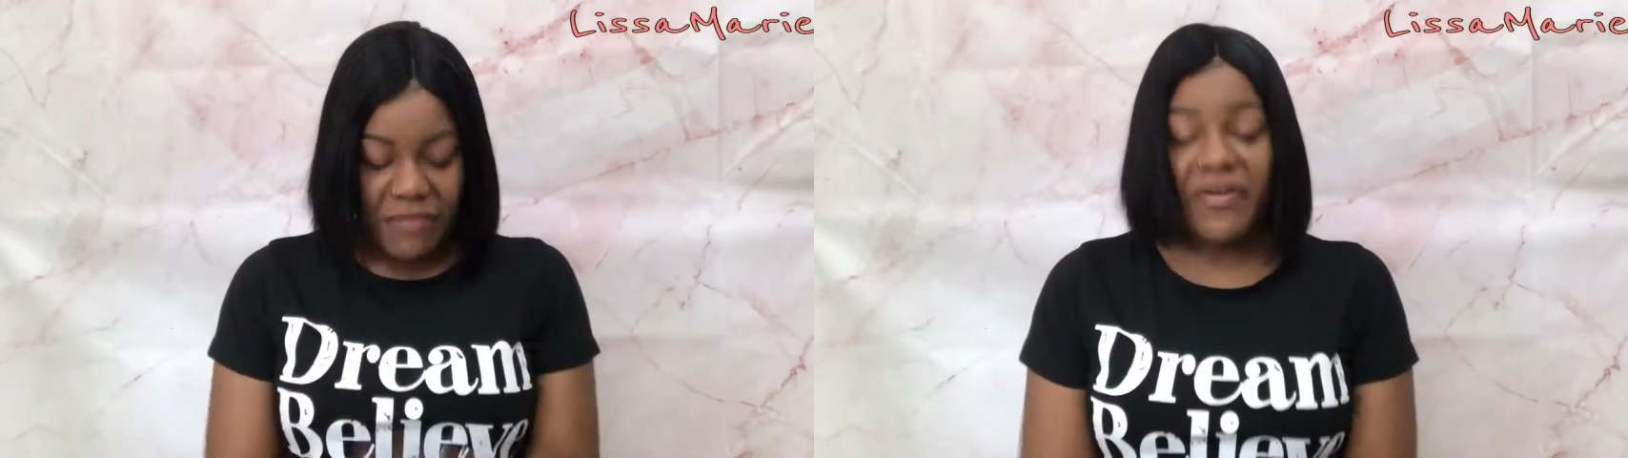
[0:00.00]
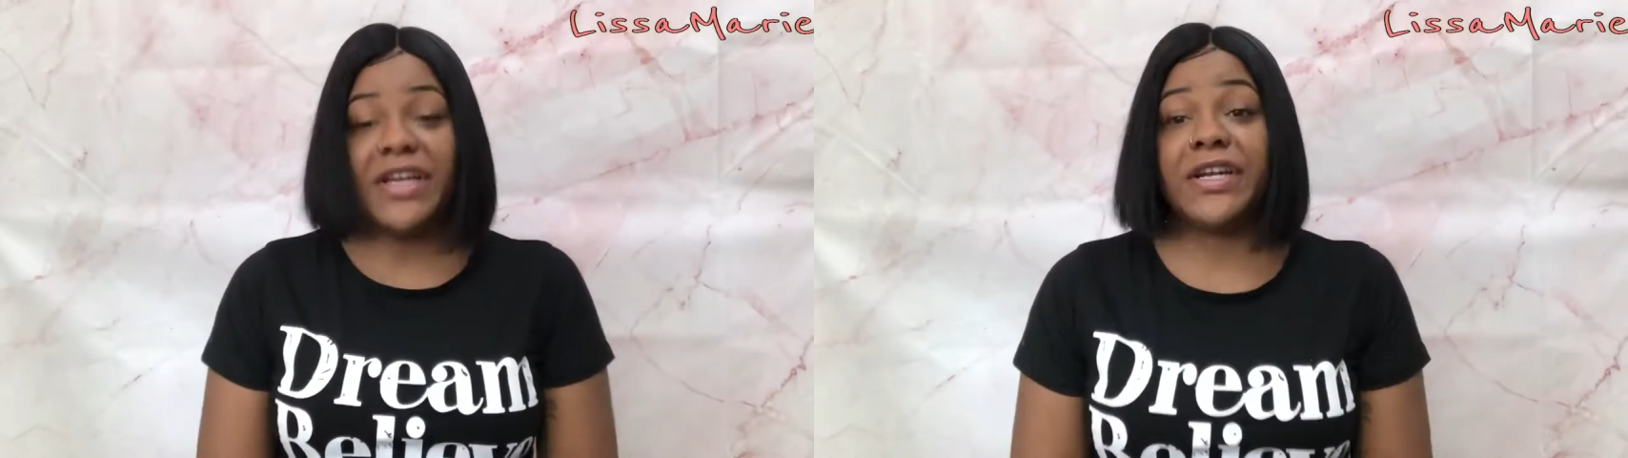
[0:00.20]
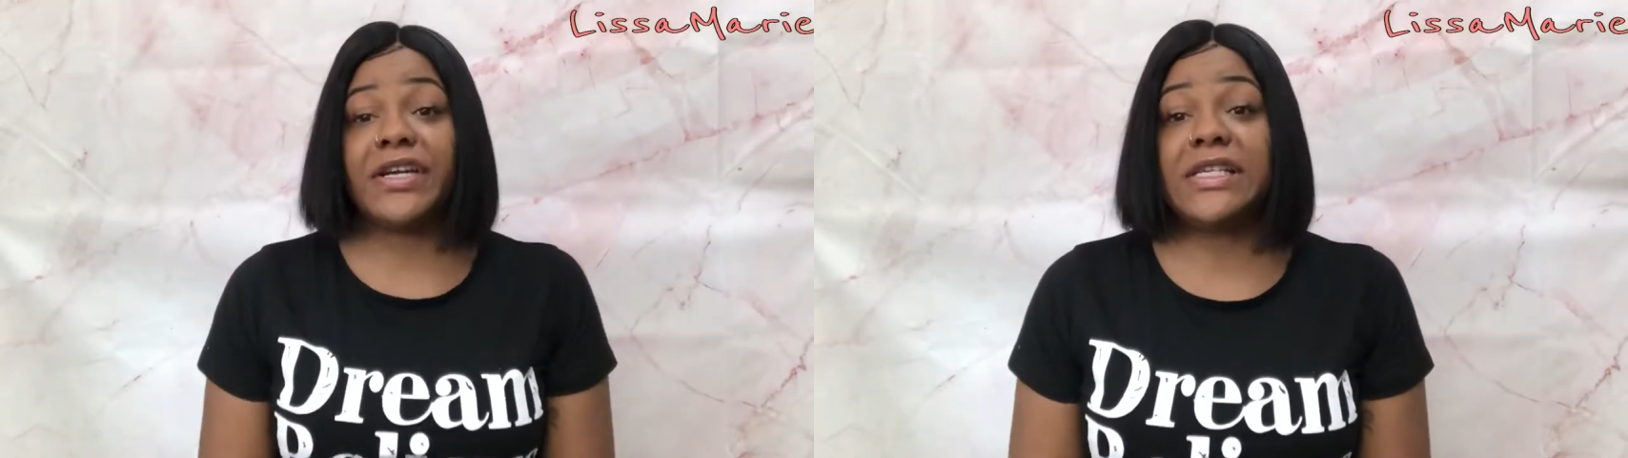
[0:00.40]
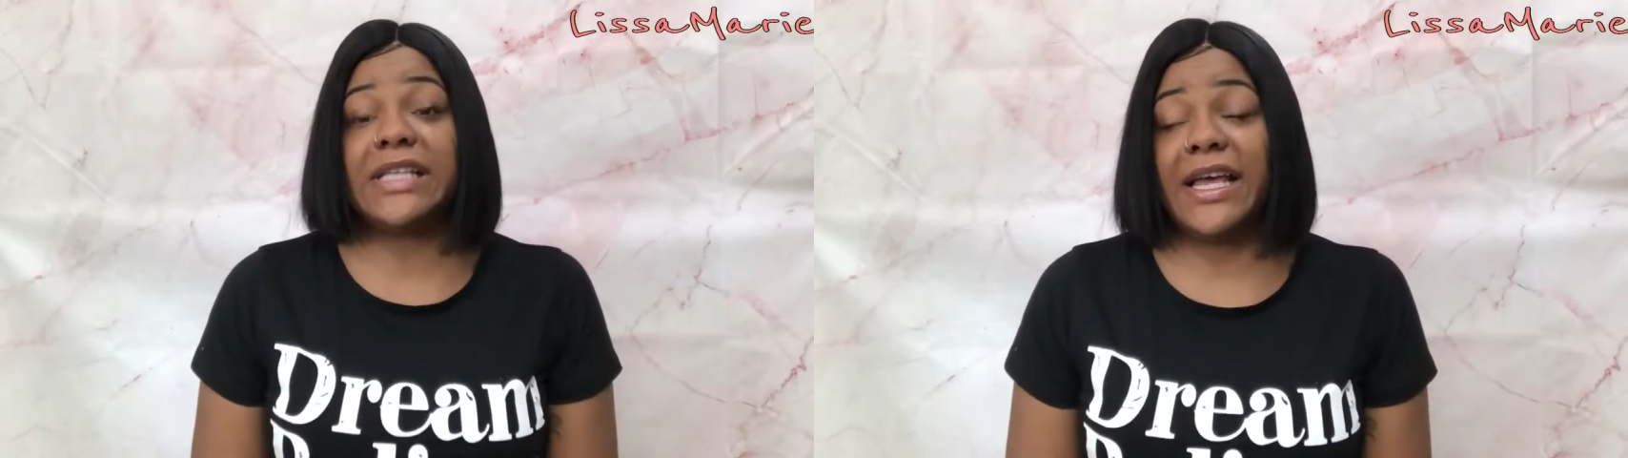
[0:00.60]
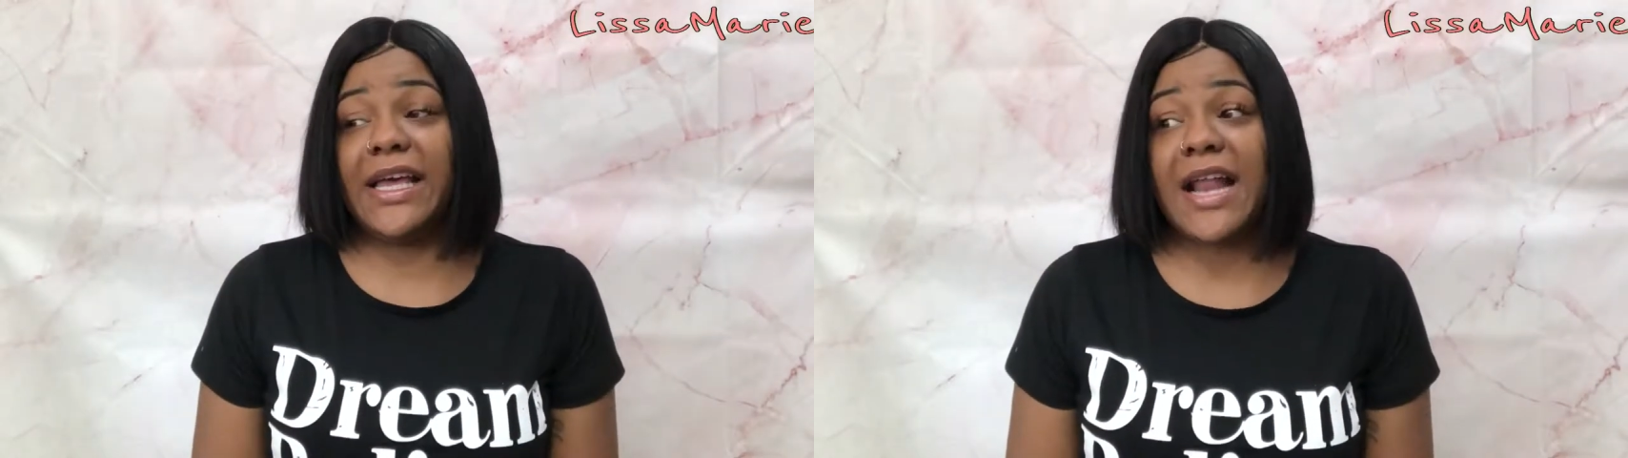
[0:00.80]
vendors
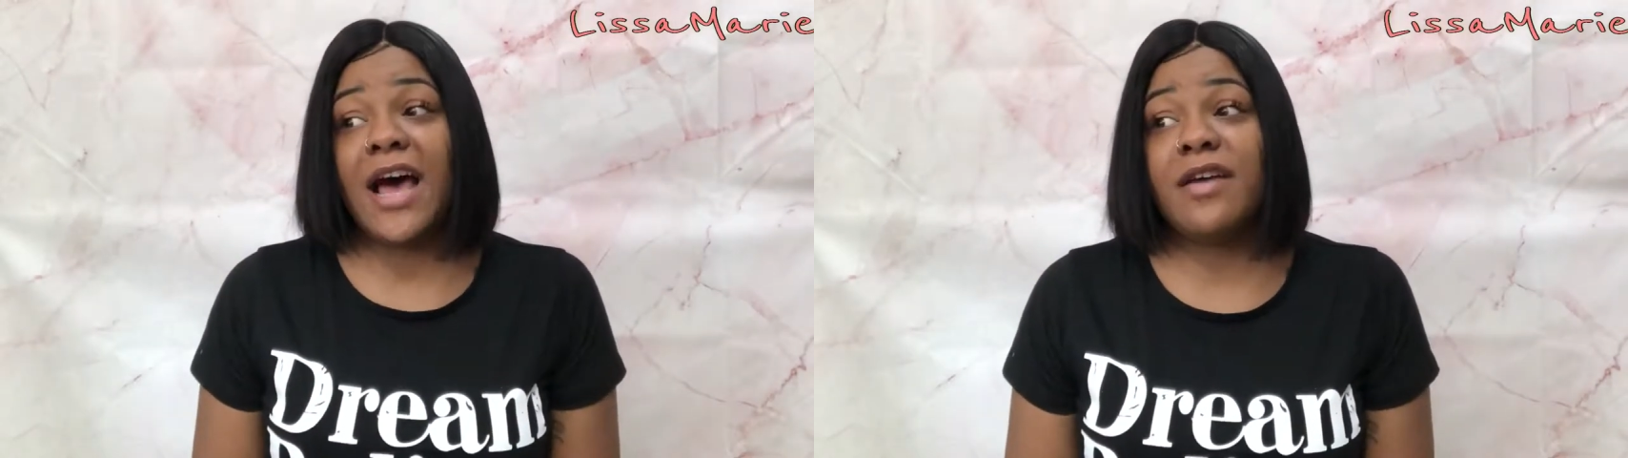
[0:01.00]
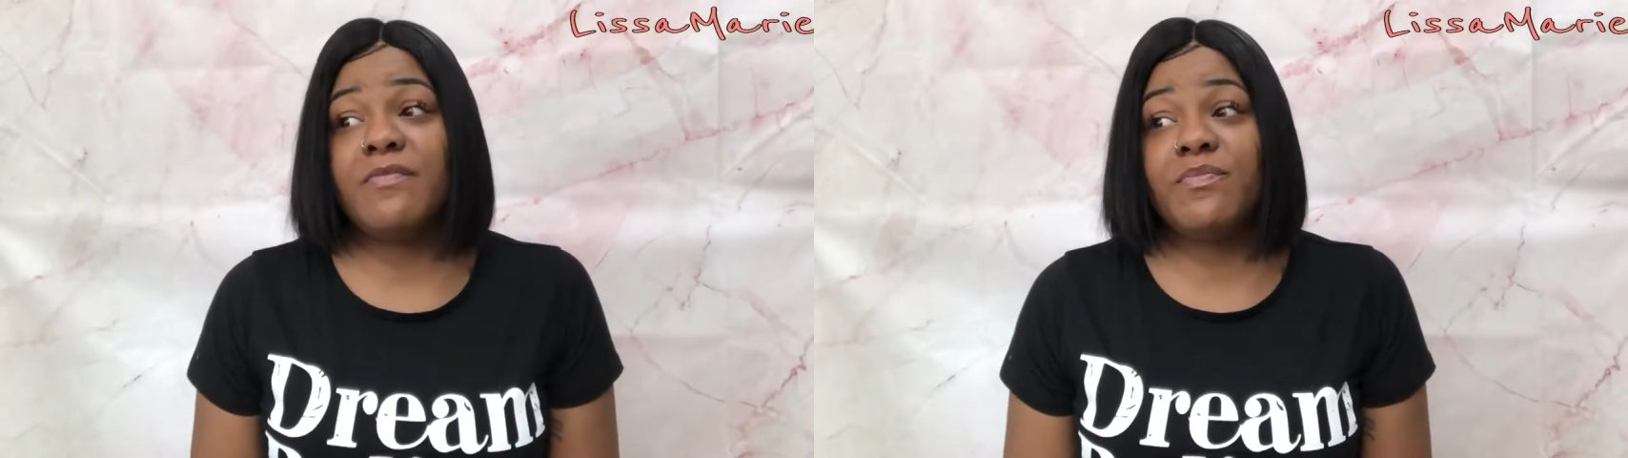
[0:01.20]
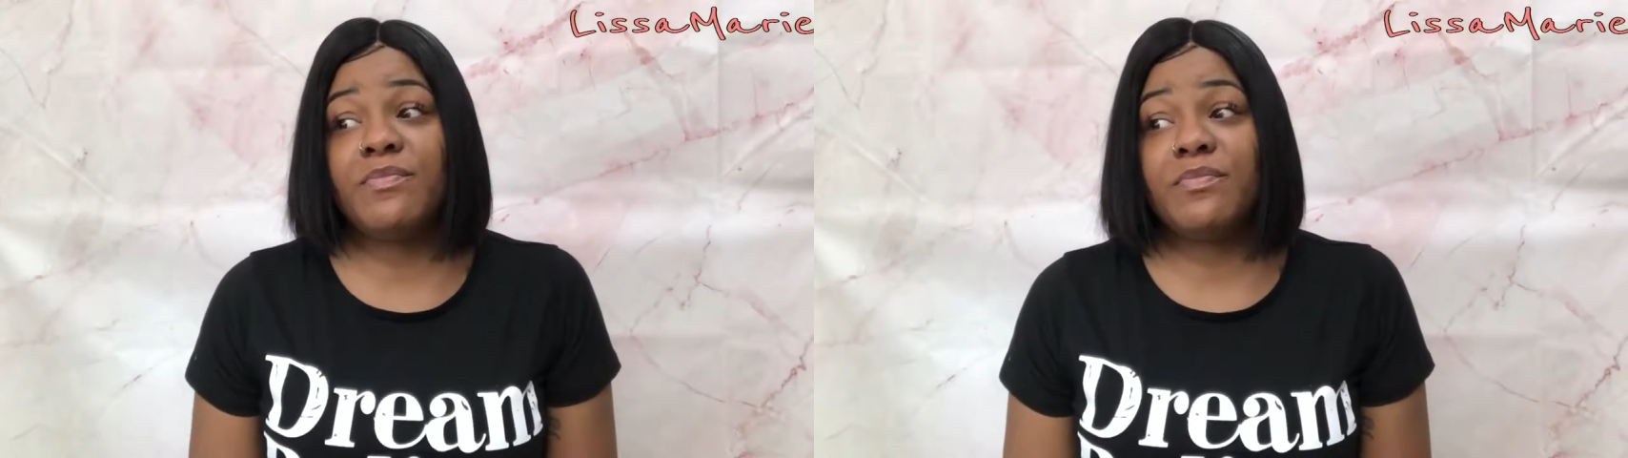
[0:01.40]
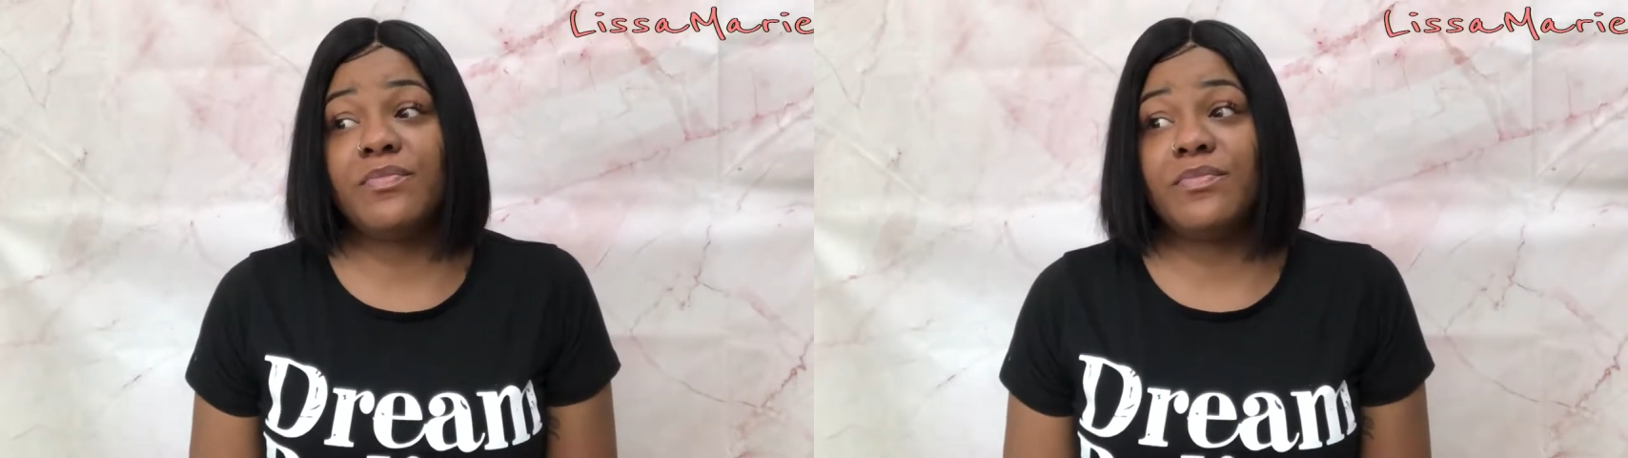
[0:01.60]
and I'm,